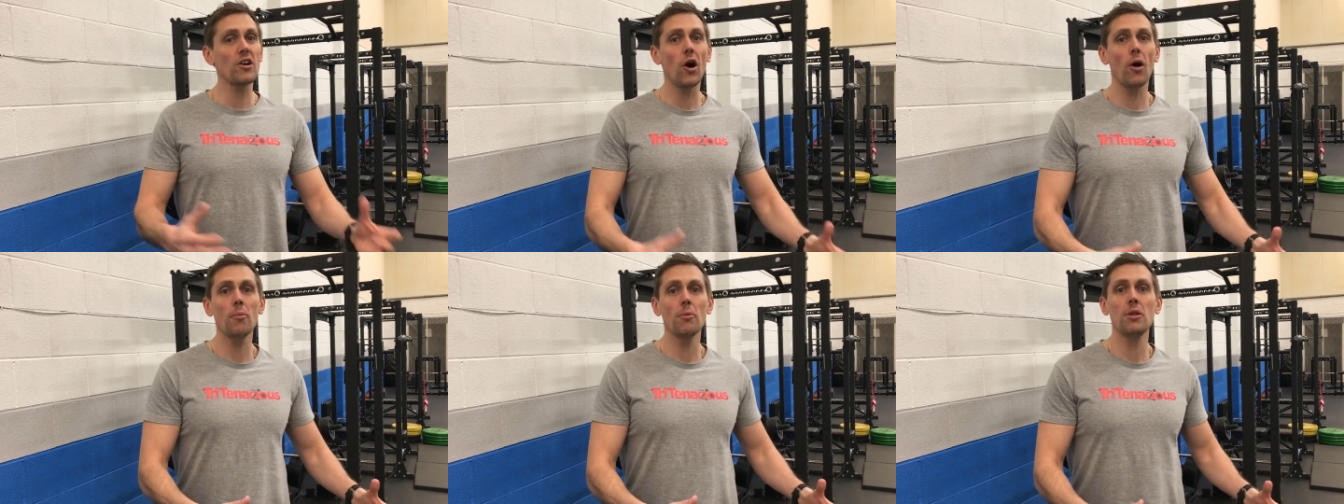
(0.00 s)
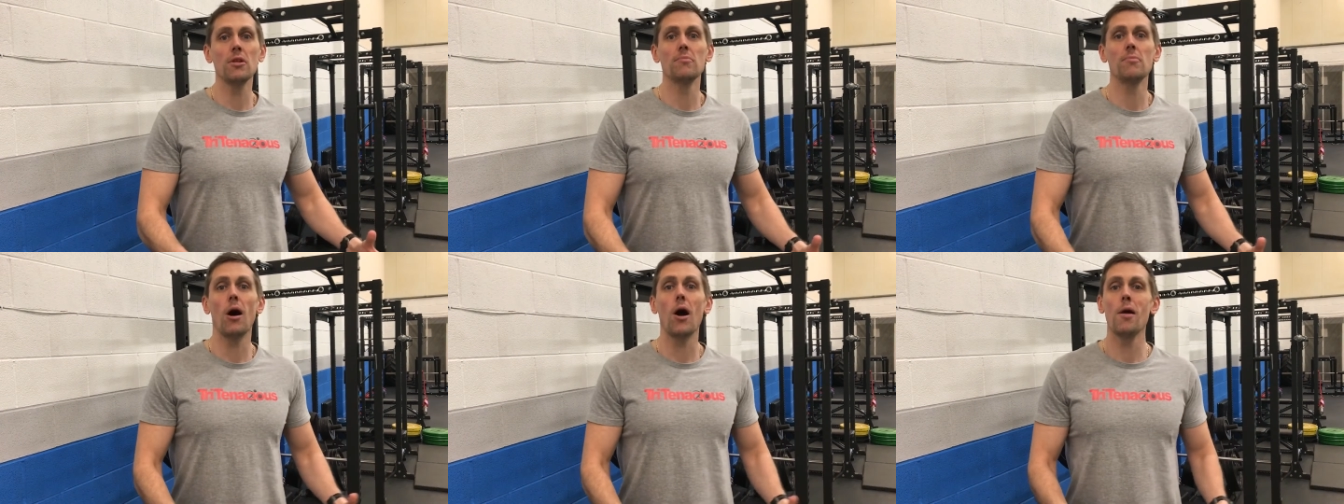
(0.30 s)

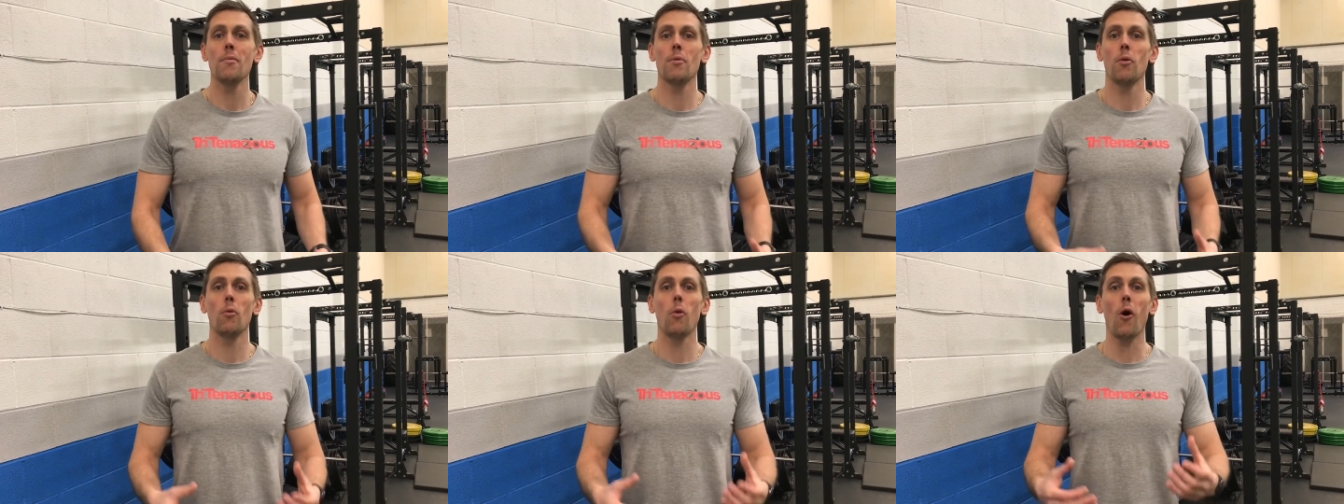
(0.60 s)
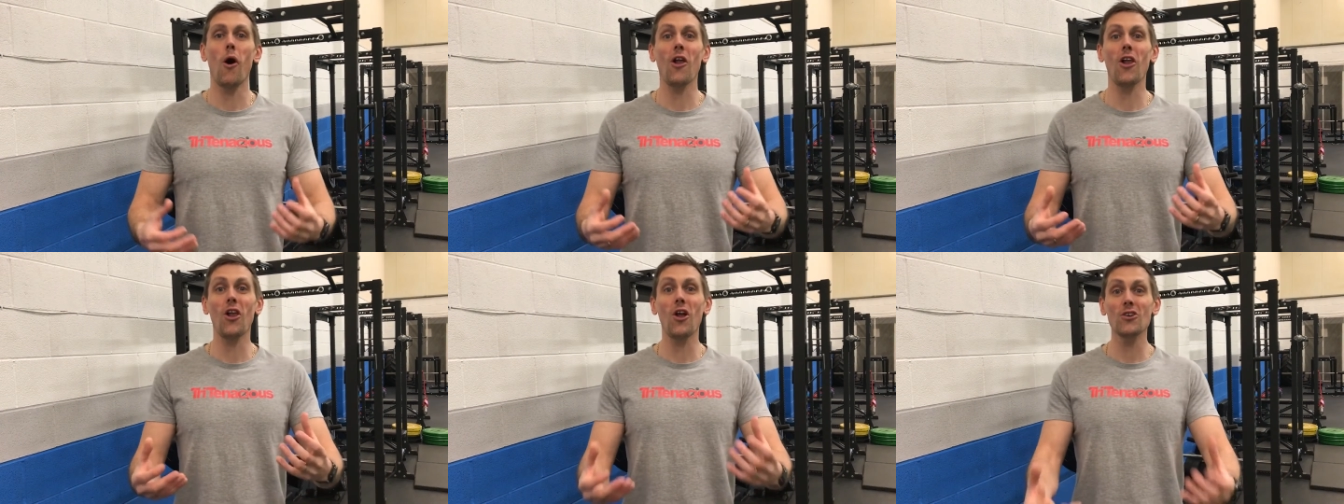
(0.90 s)
common at the moment,
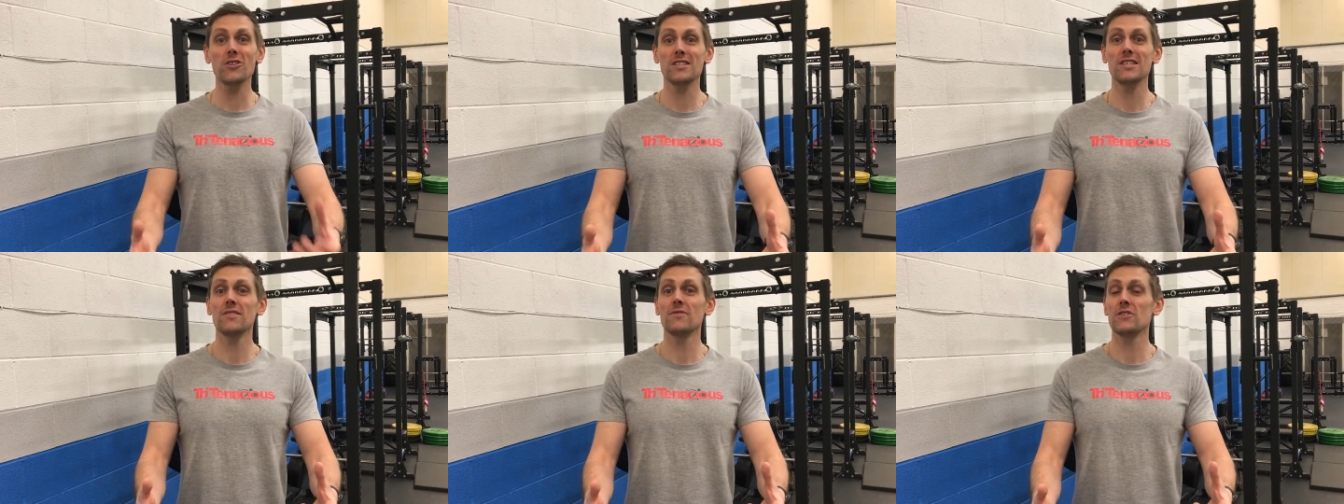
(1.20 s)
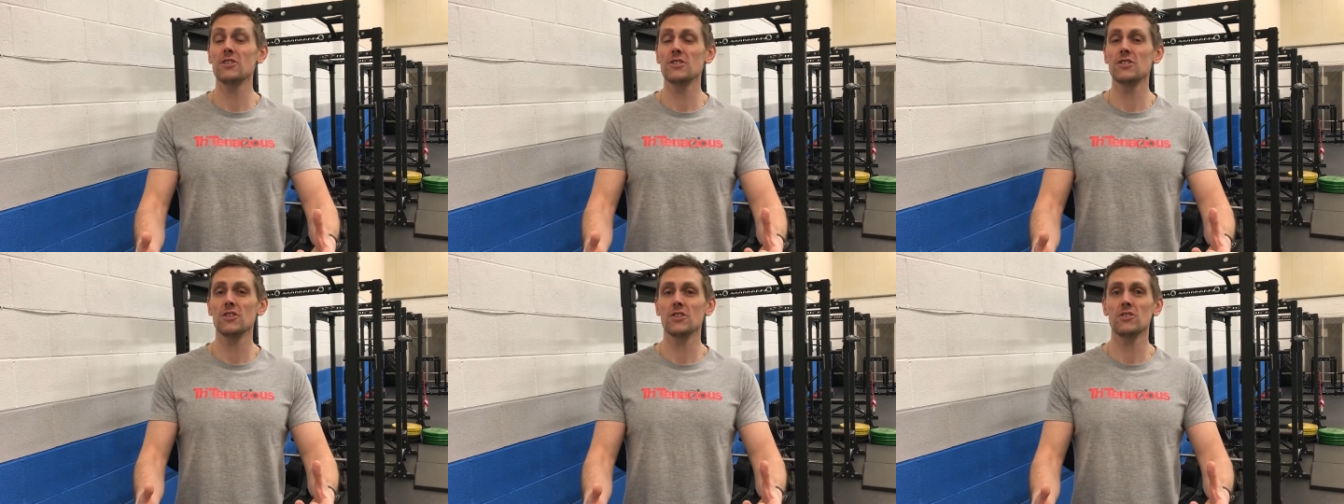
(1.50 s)
while a lot of
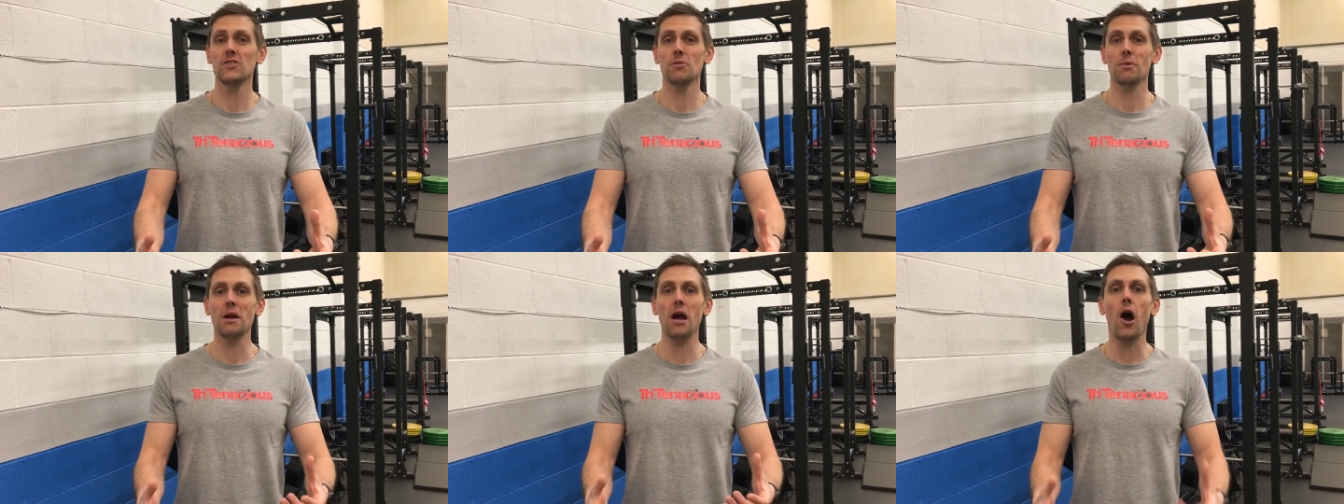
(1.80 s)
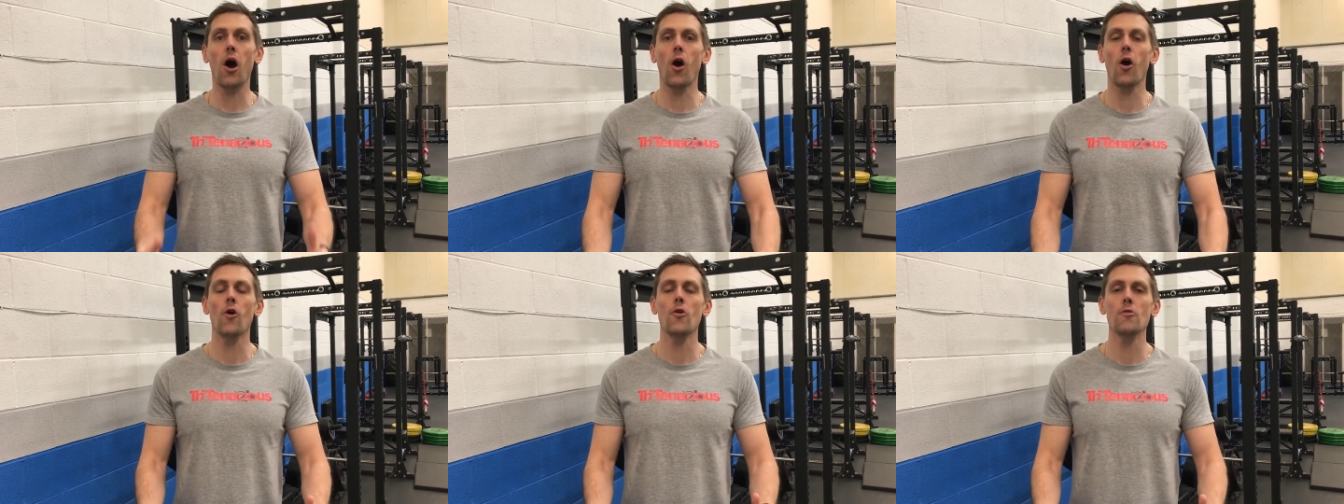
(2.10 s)
us are doing
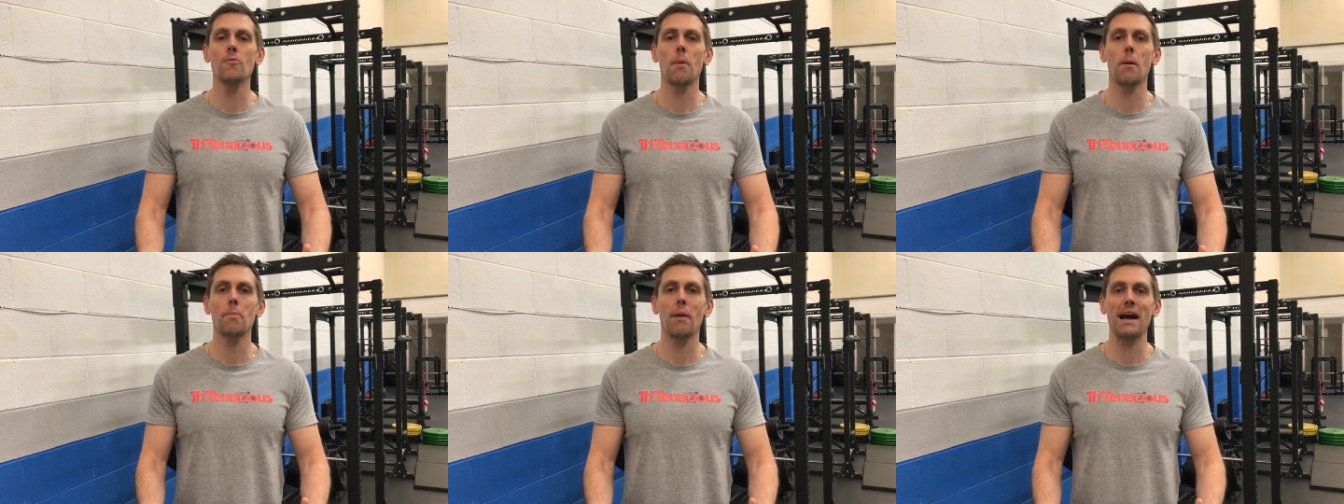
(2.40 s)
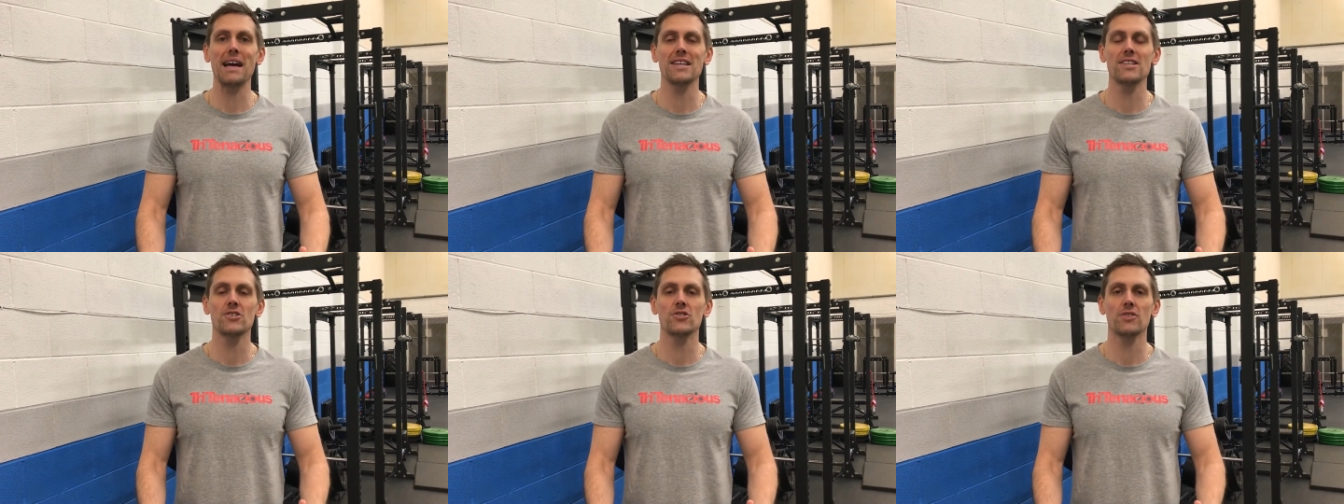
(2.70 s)

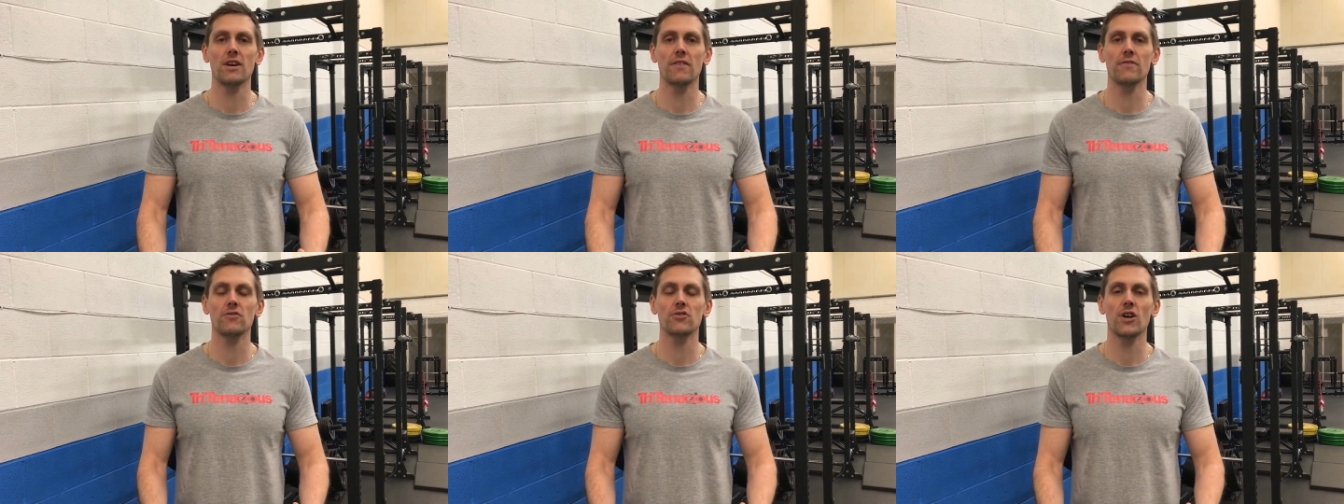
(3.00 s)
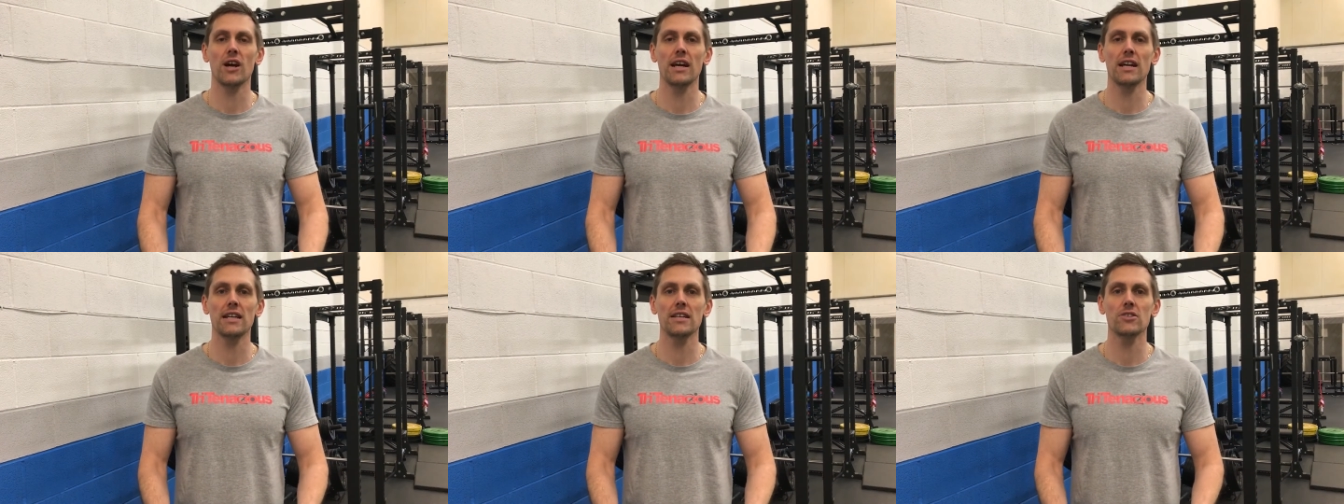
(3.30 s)
home-based strength
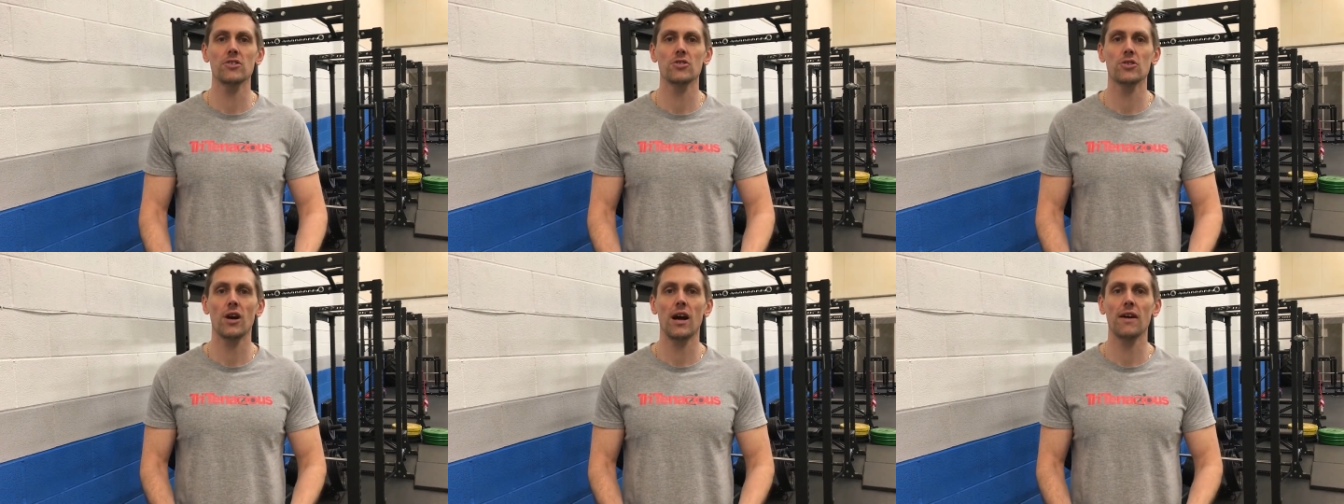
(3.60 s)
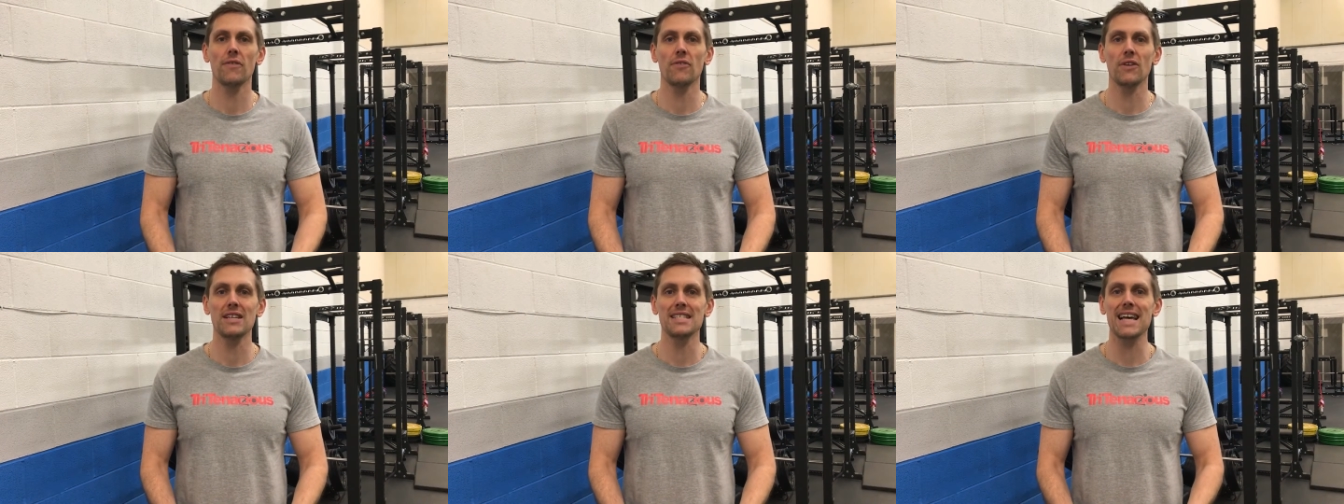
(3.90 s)
training as
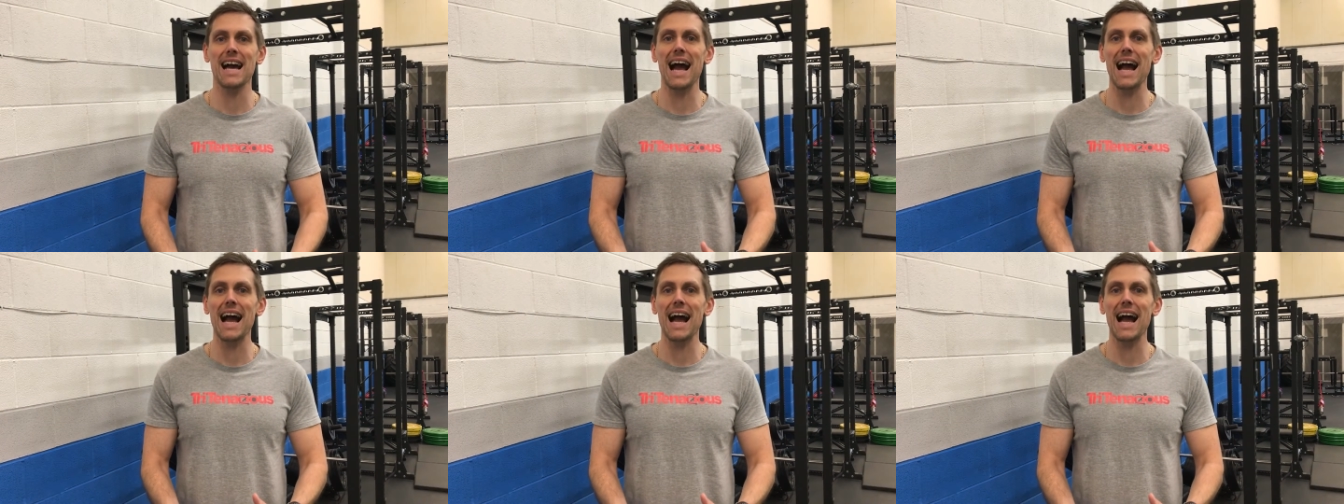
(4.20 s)
triathletes,